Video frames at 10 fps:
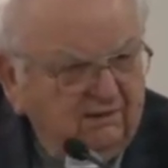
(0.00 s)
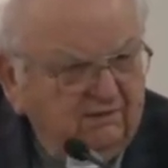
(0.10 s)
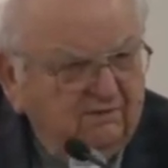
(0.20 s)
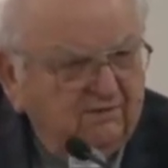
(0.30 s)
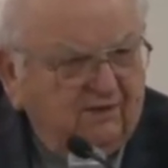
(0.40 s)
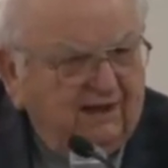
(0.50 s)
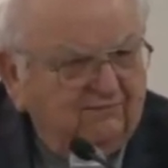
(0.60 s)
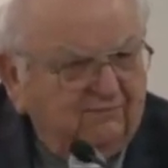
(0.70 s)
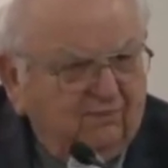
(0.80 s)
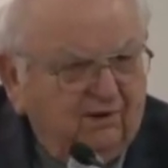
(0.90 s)
You know,
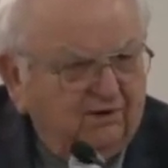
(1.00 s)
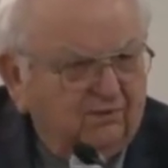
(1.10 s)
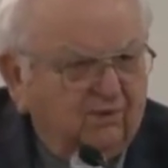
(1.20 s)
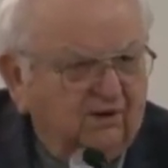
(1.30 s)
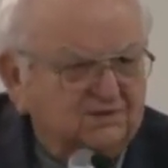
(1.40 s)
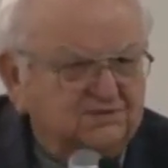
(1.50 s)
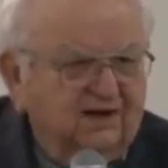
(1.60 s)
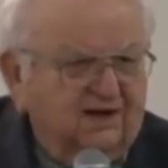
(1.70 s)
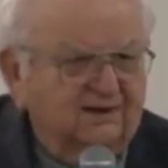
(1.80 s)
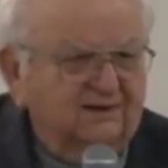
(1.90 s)
I've wondered where it's
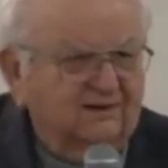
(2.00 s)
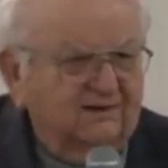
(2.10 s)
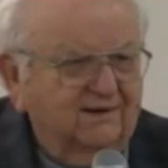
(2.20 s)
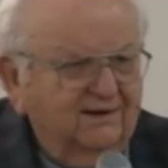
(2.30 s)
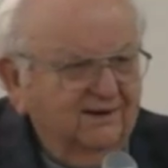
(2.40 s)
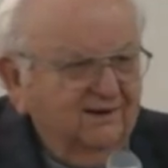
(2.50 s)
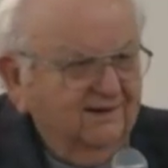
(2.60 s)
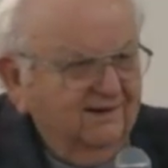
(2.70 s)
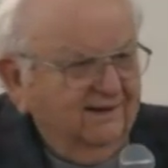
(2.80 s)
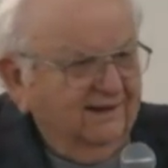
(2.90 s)
gotten.
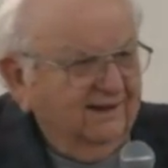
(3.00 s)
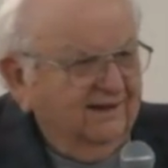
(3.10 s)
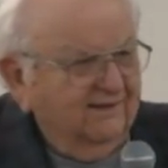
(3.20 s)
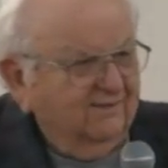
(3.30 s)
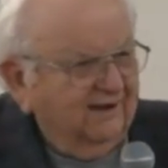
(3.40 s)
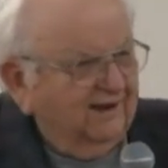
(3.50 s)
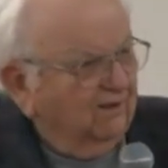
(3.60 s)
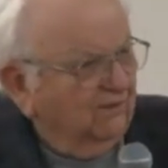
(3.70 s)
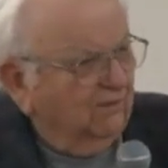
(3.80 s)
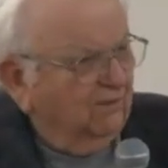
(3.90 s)

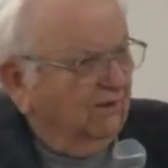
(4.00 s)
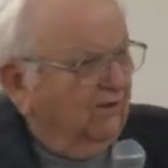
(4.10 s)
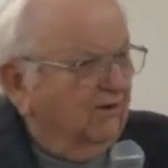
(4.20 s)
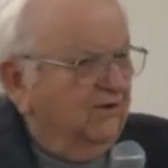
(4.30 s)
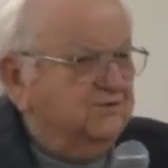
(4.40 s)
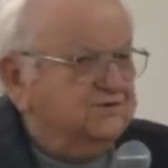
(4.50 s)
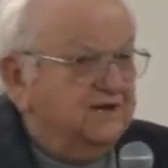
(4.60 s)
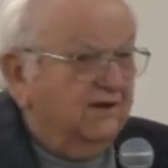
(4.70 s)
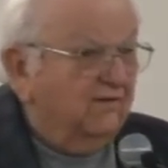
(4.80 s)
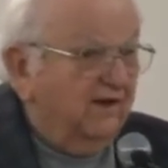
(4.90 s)
Hello, Lord, are you
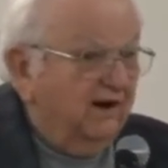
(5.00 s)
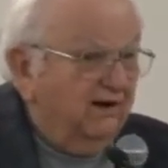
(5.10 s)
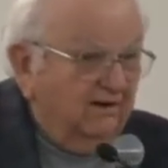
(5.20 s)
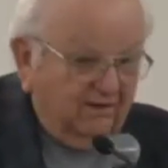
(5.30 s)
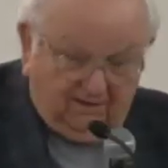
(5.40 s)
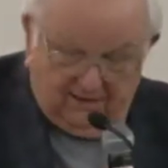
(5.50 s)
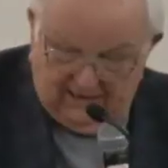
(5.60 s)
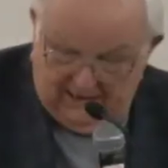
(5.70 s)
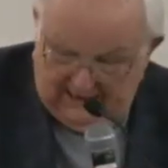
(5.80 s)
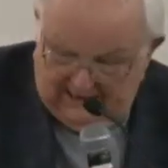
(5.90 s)
still there?
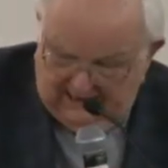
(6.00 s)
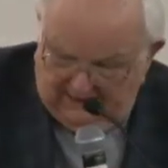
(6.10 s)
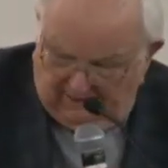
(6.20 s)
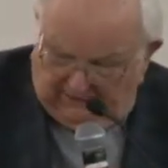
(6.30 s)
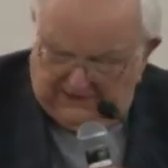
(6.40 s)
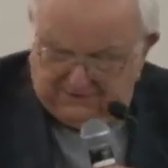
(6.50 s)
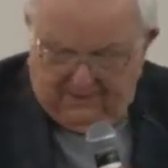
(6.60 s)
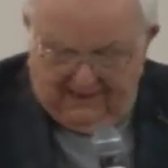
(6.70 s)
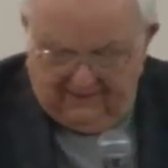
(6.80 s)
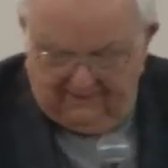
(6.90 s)
Well, these
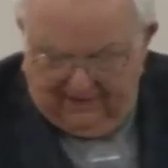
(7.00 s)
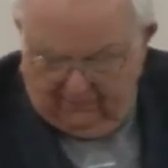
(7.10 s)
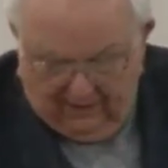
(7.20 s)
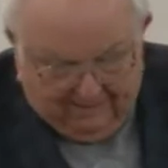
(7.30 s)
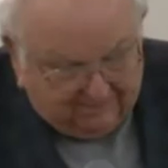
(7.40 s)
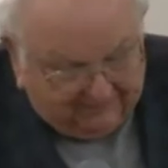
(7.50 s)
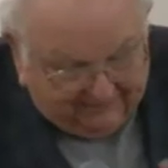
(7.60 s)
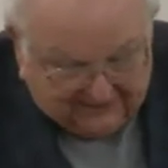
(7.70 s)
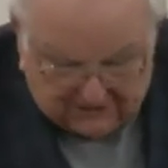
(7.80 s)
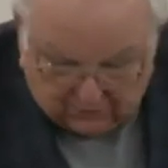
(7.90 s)
men, they wept till
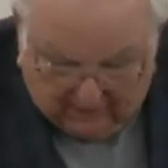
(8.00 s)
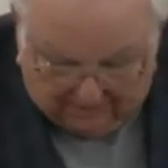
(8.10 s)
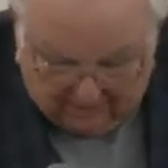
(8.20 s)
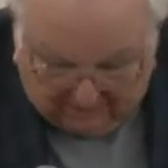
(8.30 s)
they just wept the